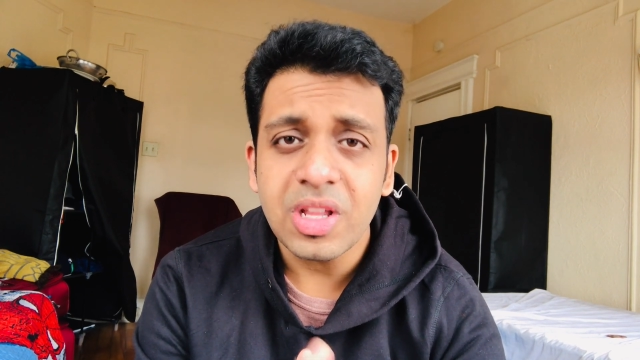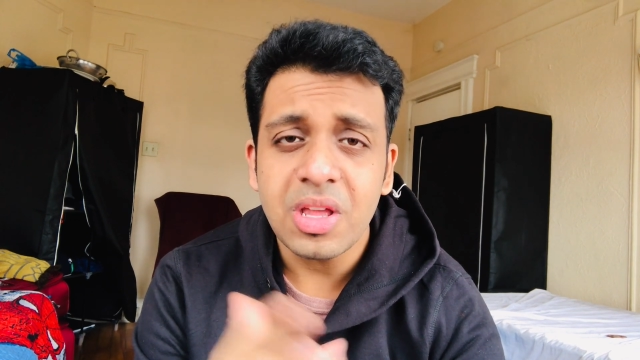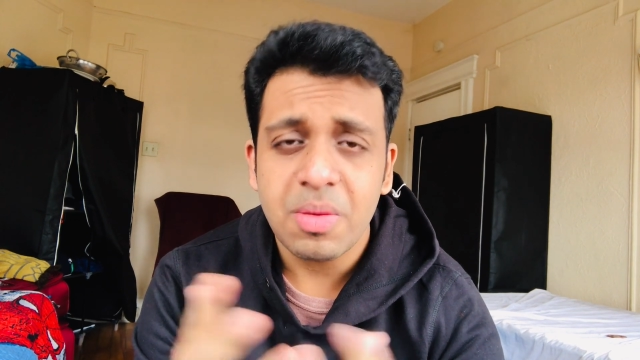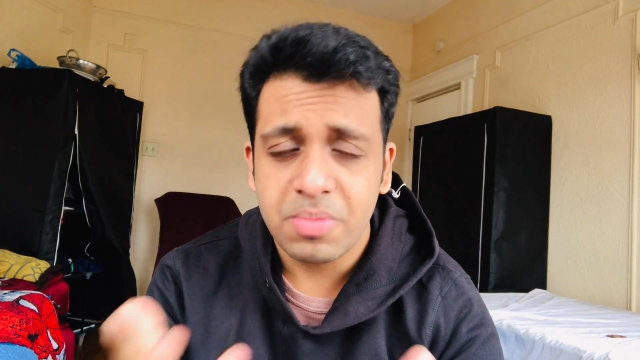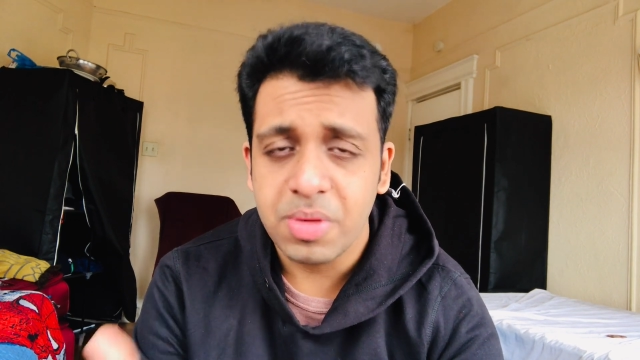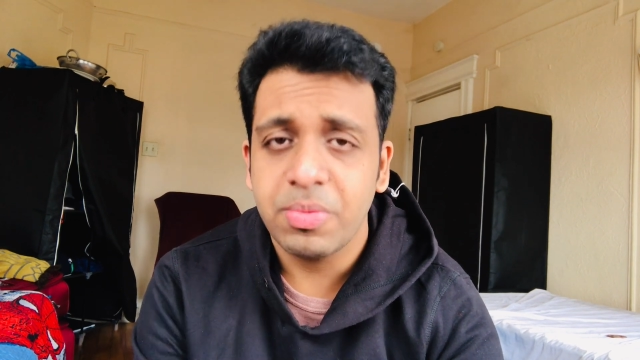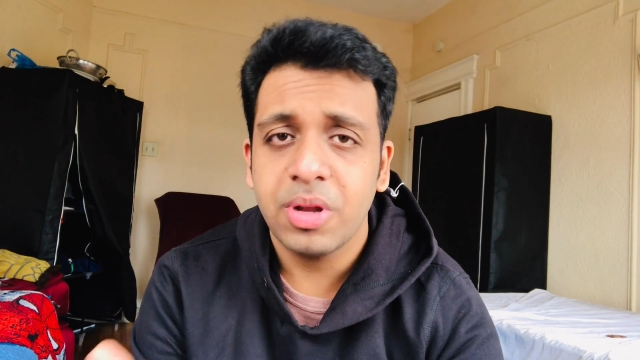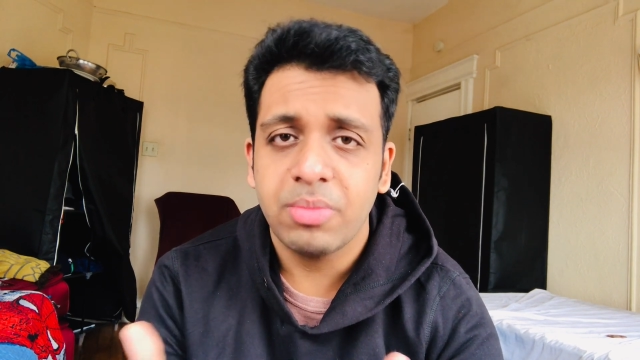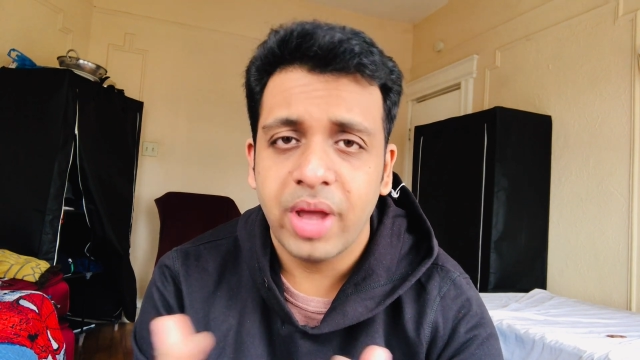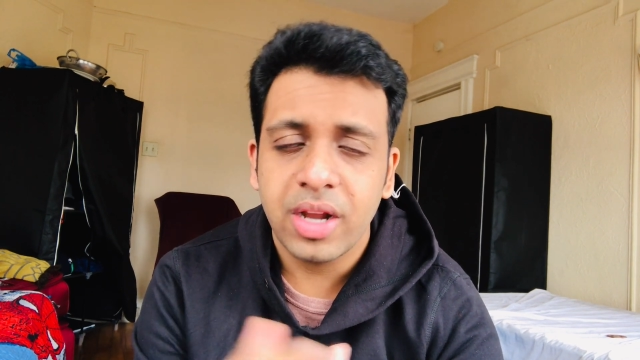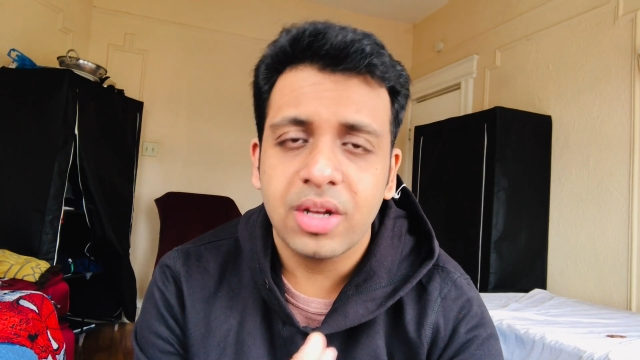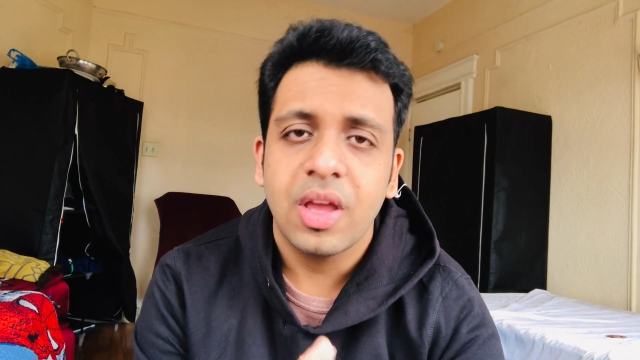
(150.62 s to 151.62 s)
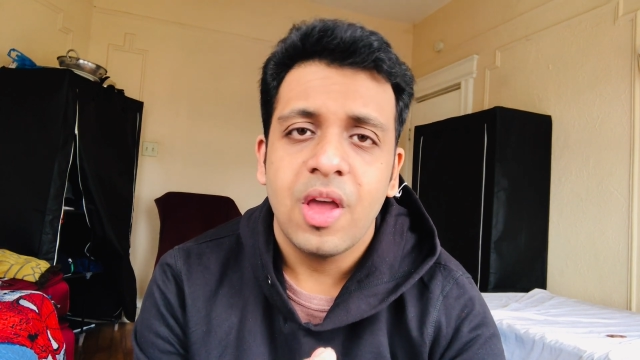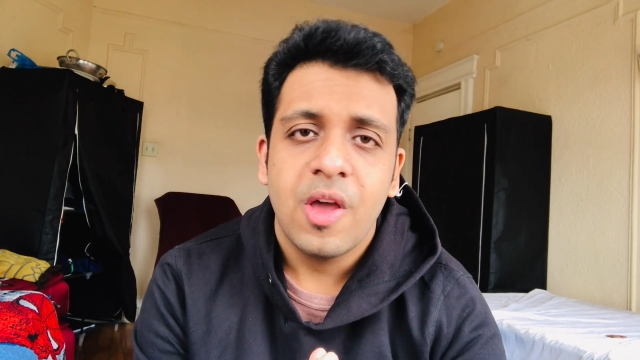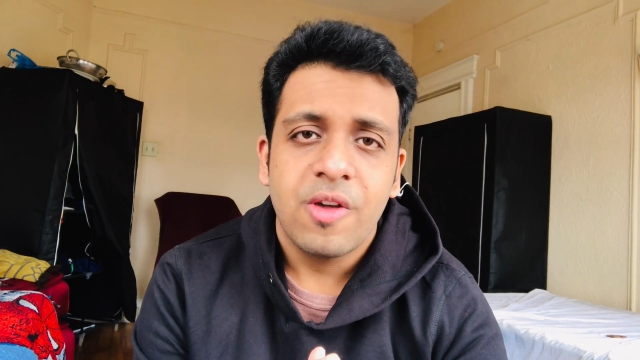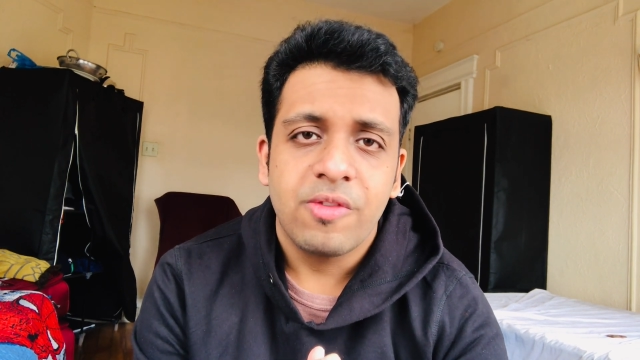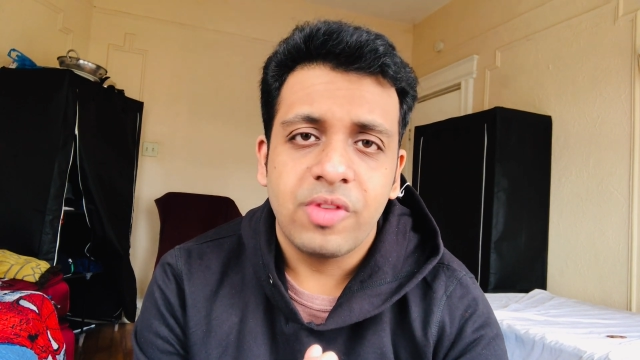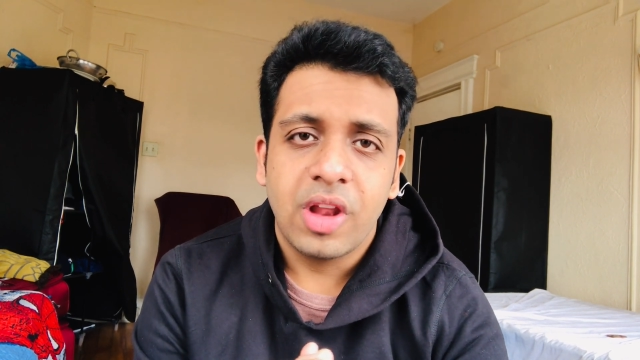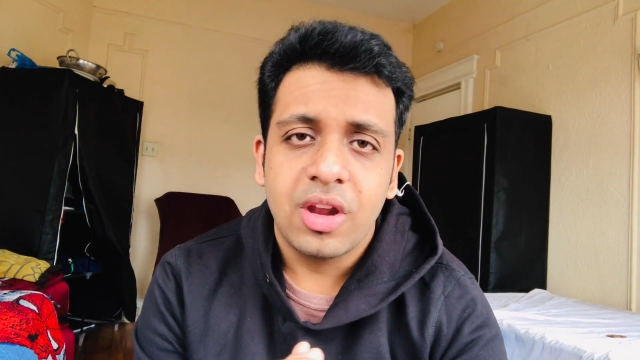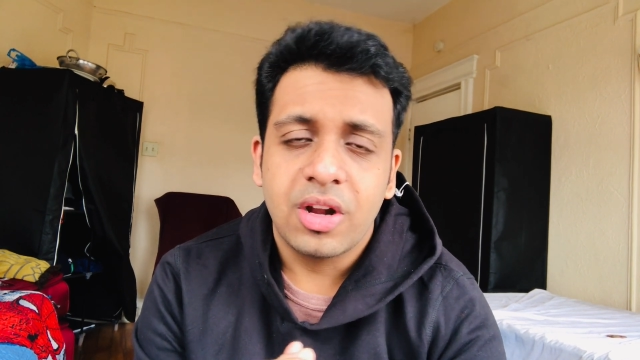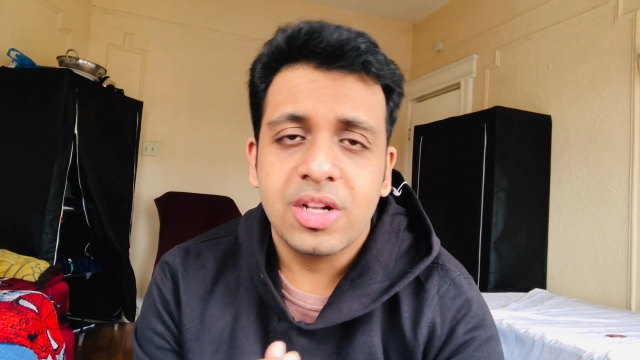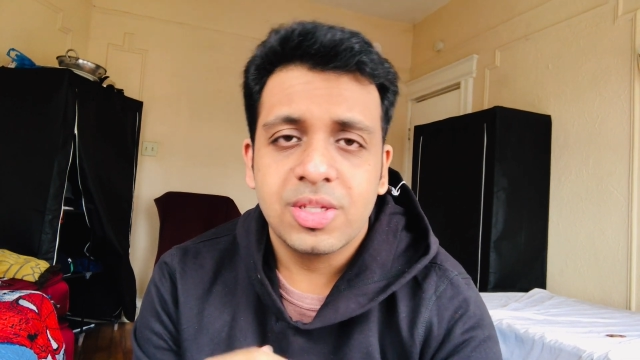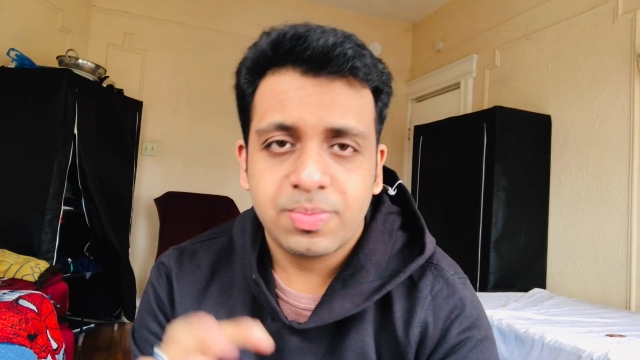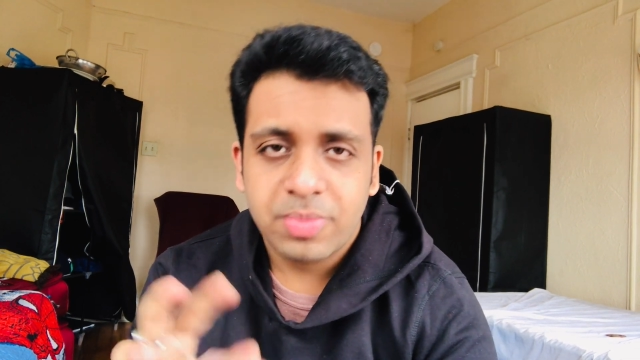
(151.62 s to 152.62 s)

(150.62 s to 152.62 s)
People might feel a little